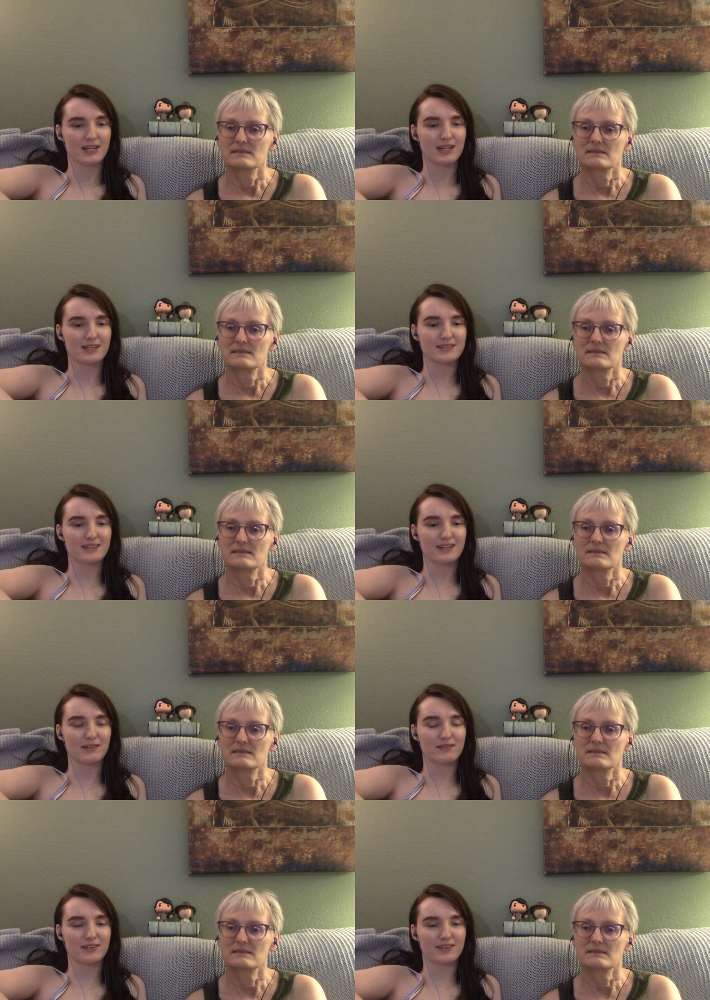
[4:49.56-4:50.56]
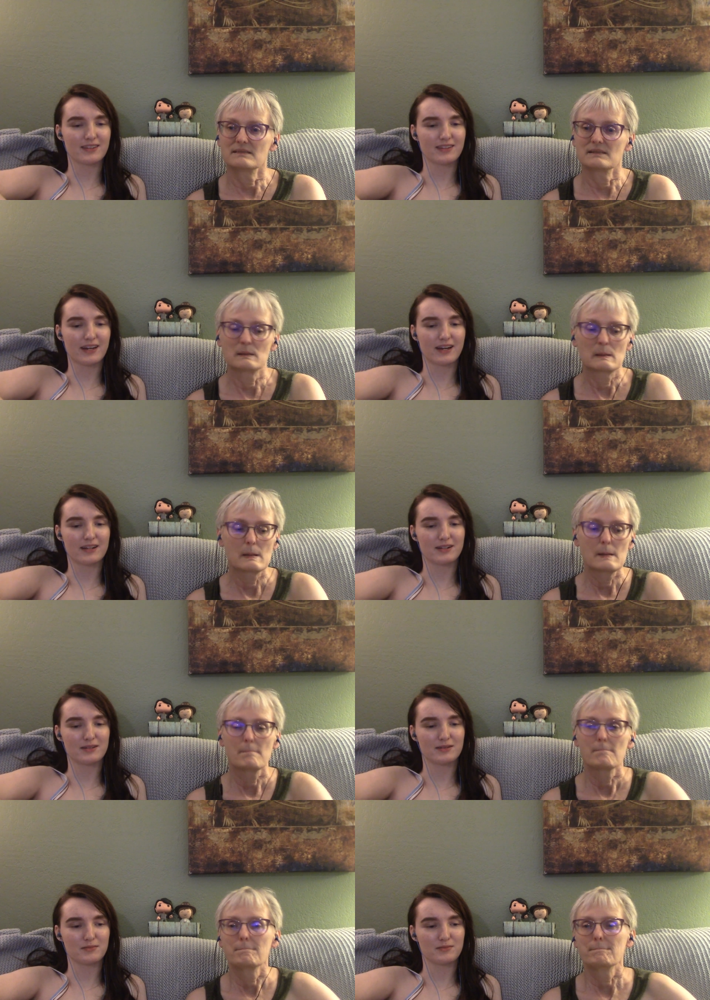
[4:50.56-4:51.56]
Speaker 1: It's like everything that
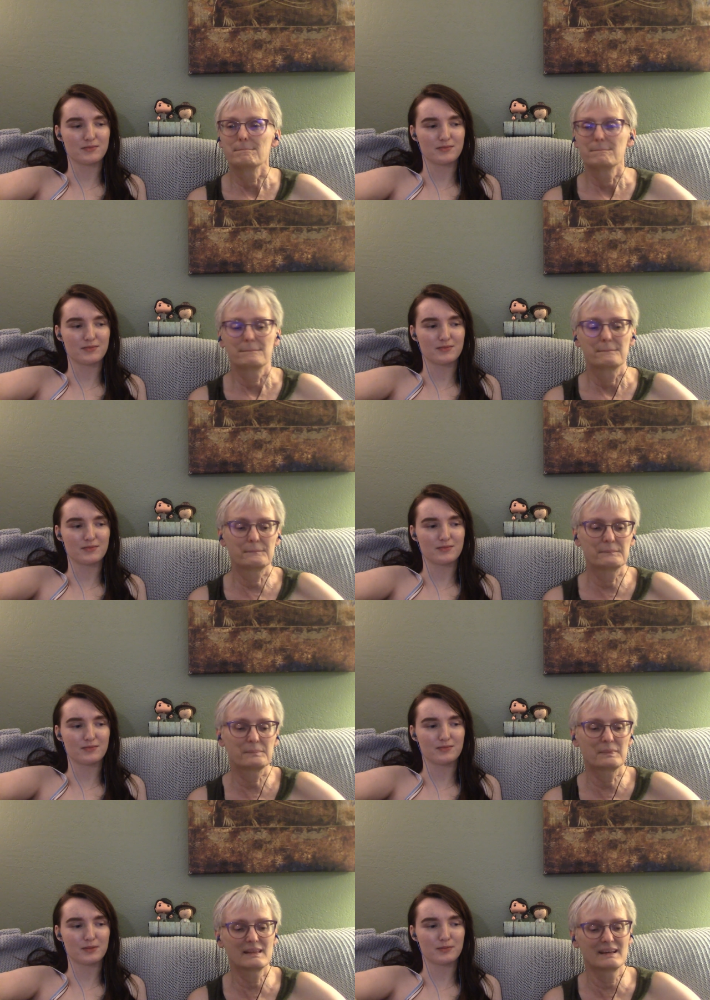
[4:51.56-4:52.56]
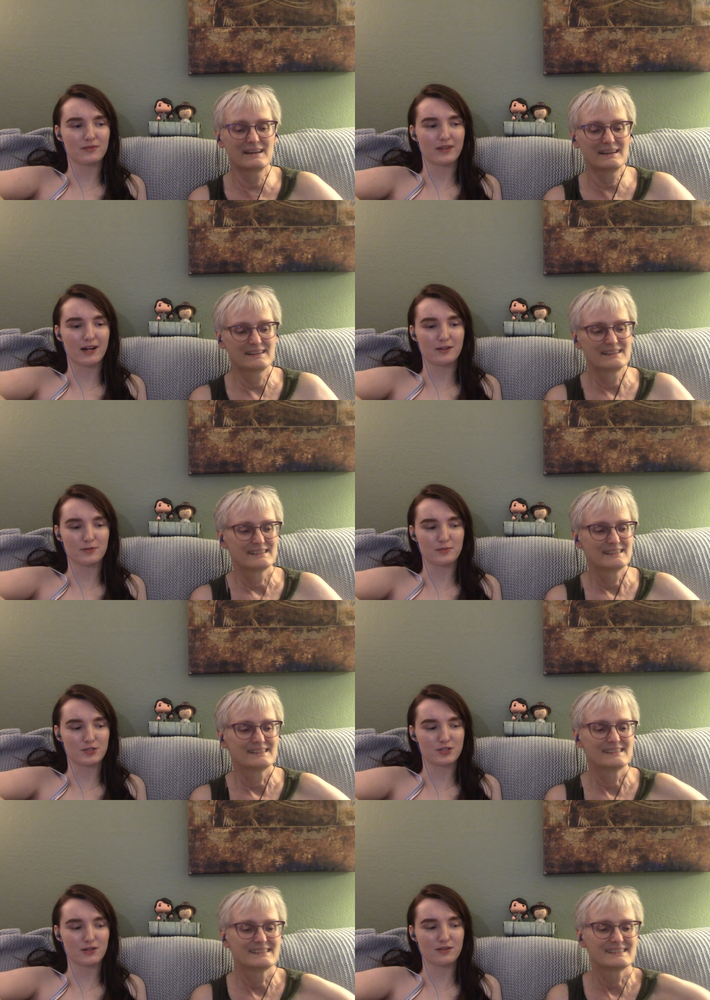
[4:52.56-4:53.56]
people value in
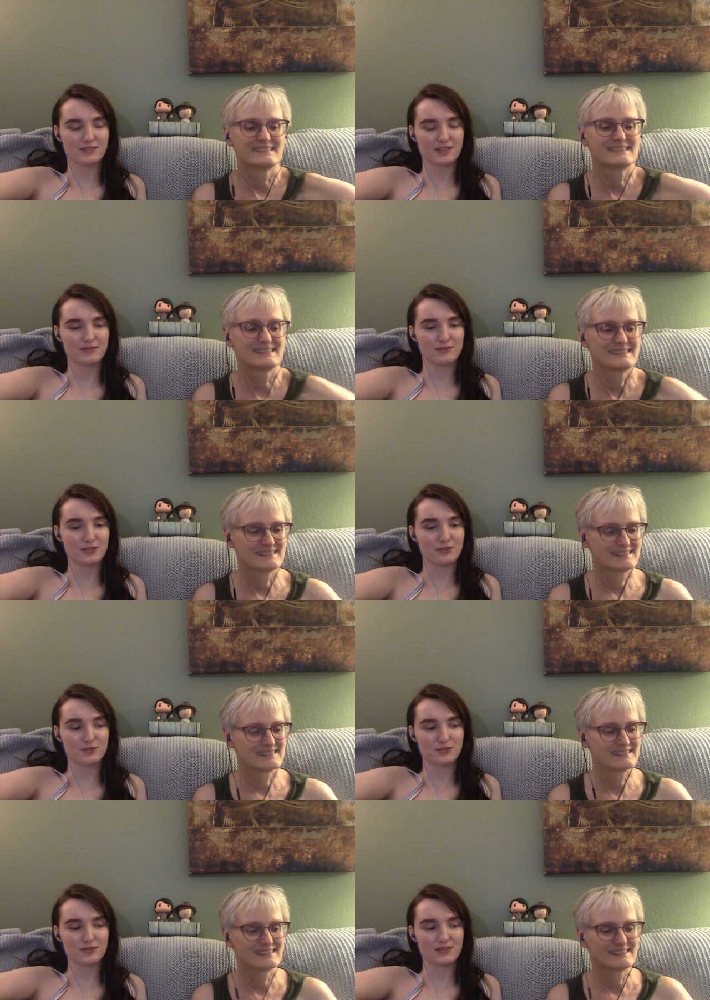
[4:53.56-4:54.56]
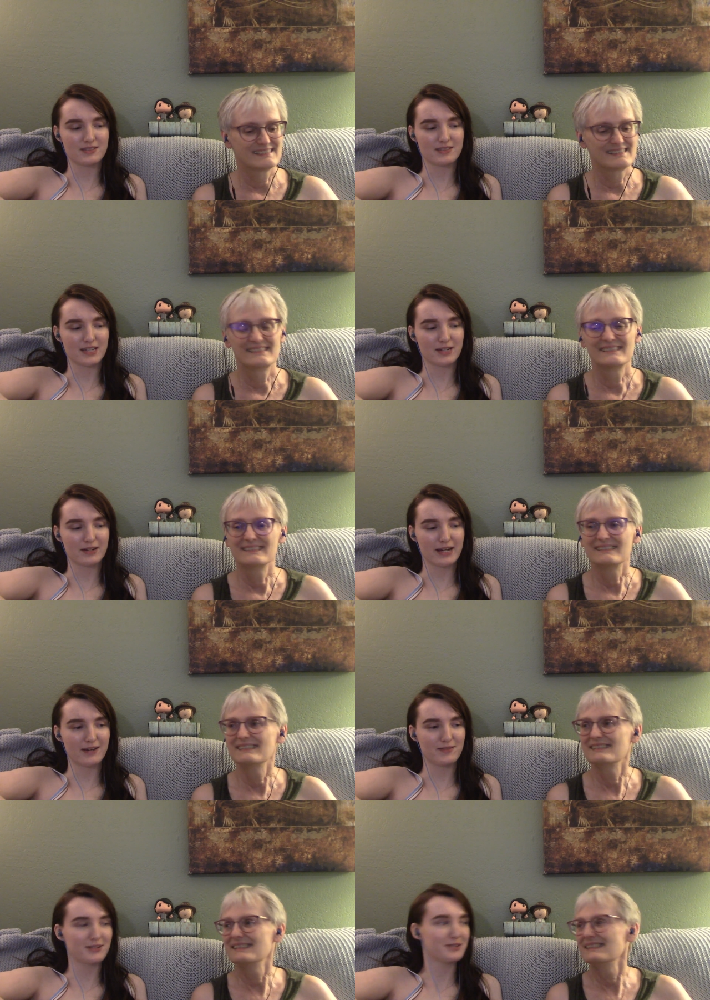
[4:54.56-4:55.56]
Michonne. It's like, Michonne, Judith is taking
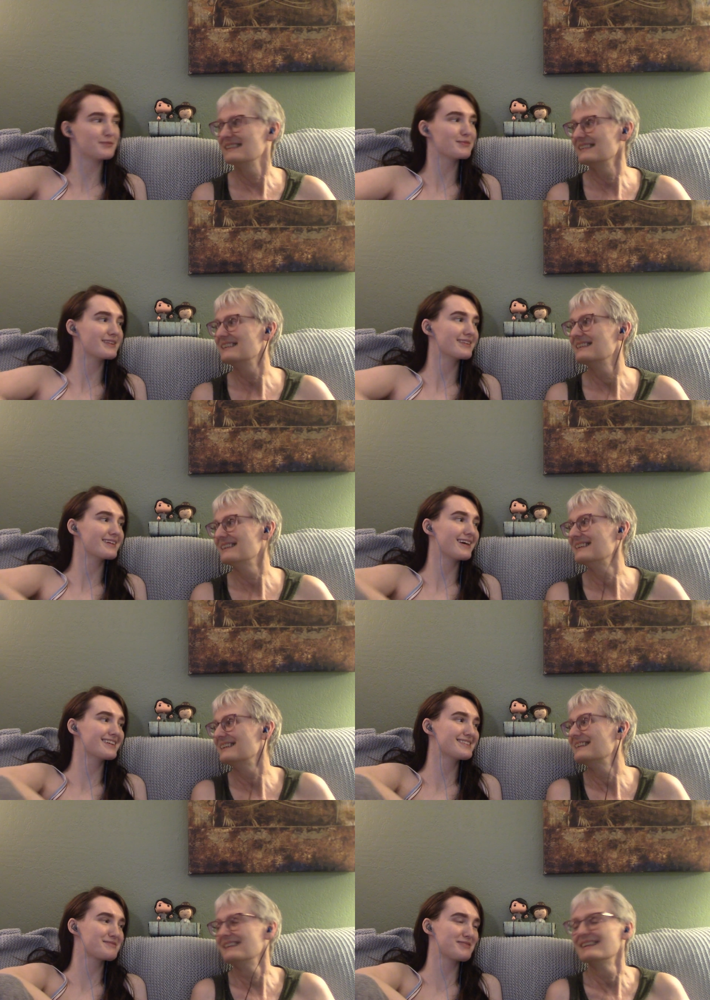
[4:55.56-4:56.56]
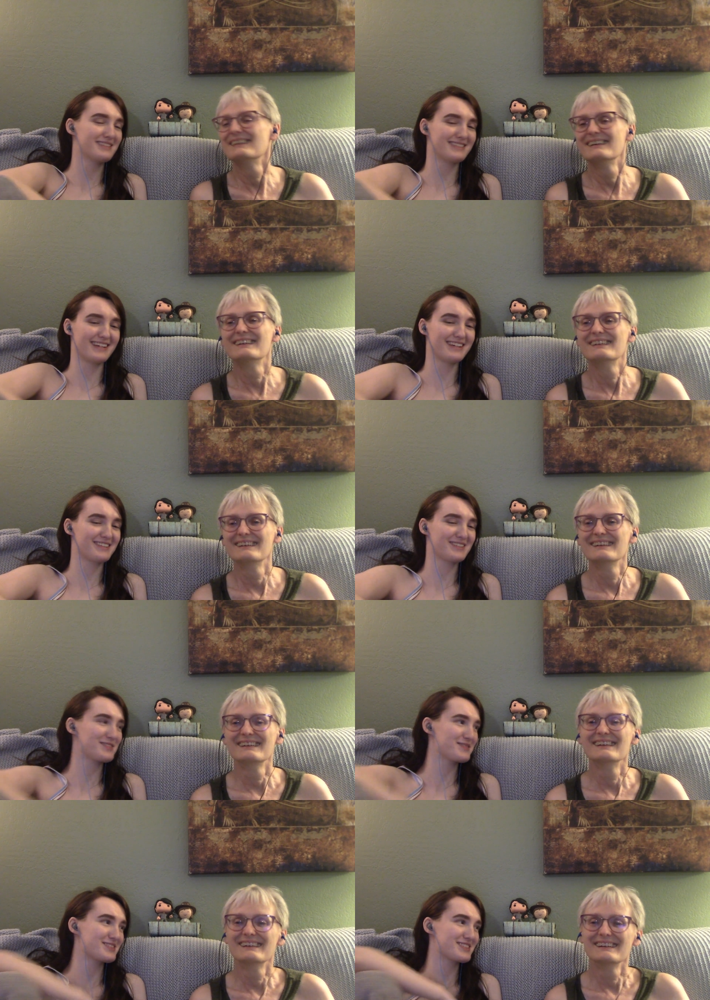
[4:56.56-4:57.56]
after you, but it's a bit dangerous
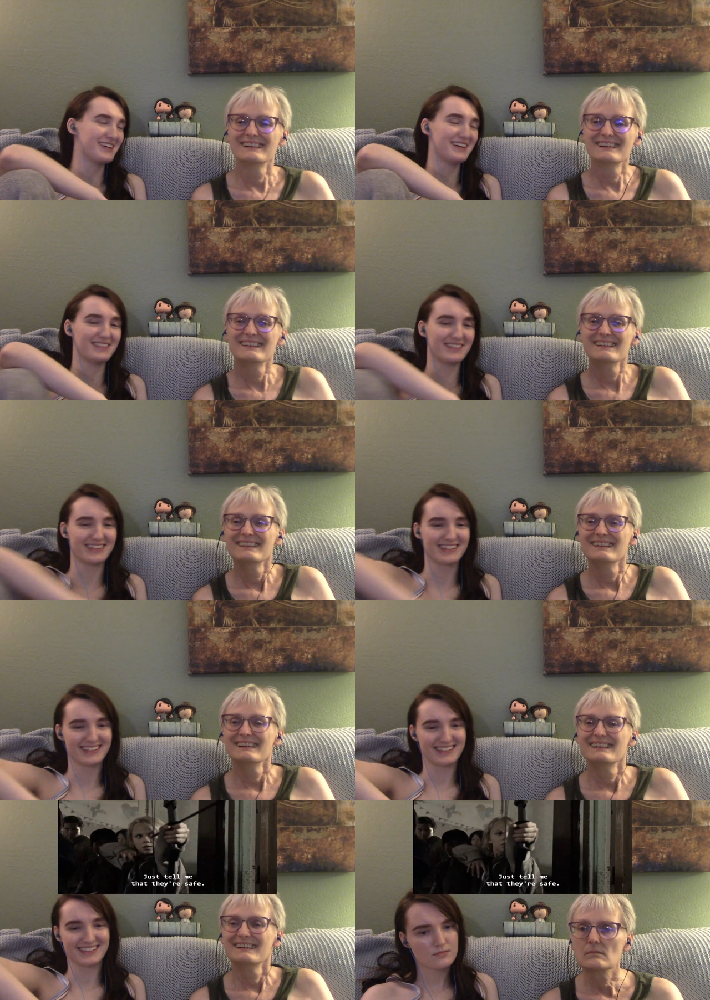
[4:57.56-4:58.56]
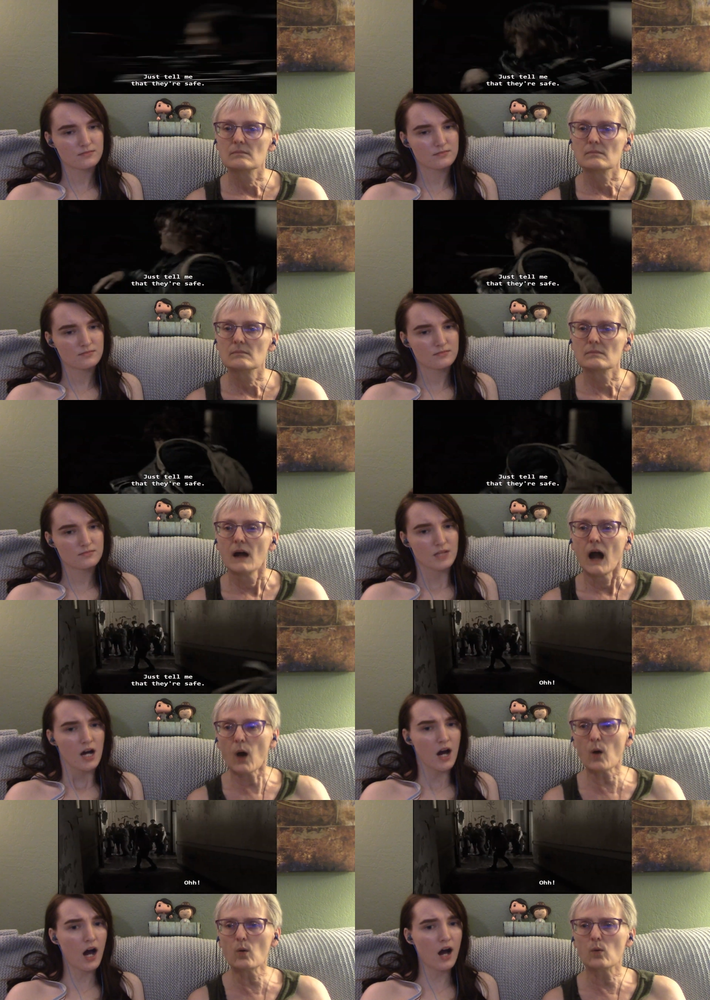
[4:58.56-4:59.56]
for Michonne.
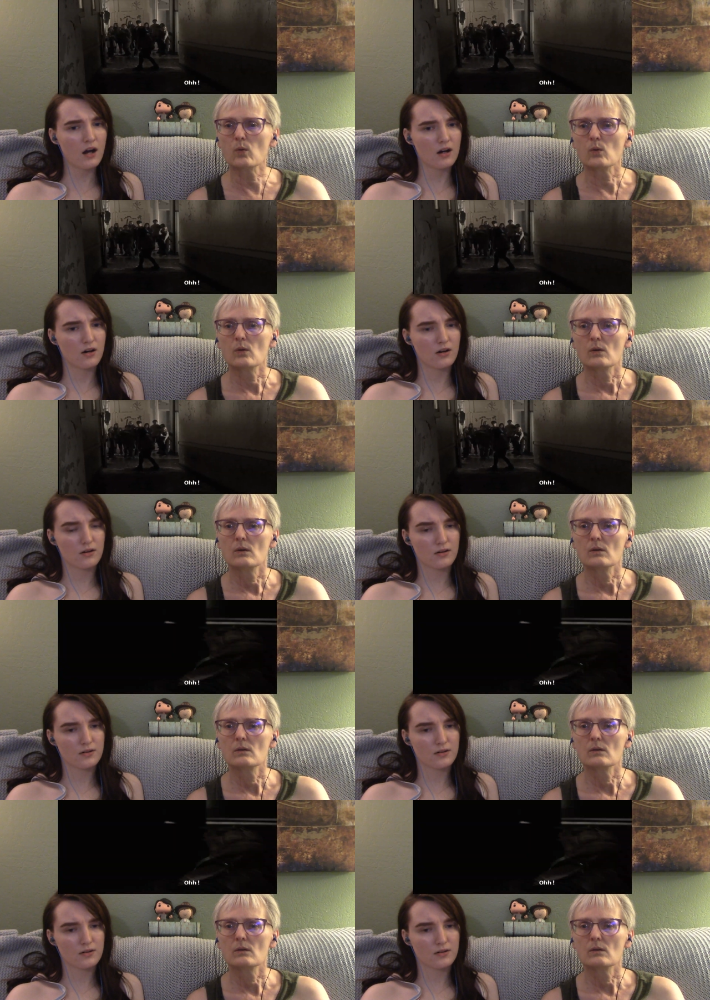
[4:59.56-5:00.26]
Oh!